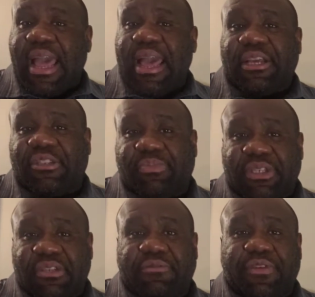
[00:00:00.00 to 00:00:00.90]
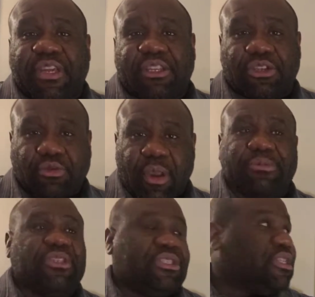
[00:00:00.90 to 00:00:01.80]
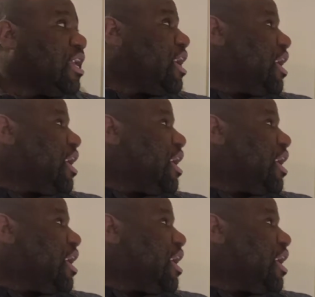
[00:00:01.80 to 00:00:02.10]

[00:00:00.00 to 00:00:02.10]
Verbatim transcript: has specific descriptions.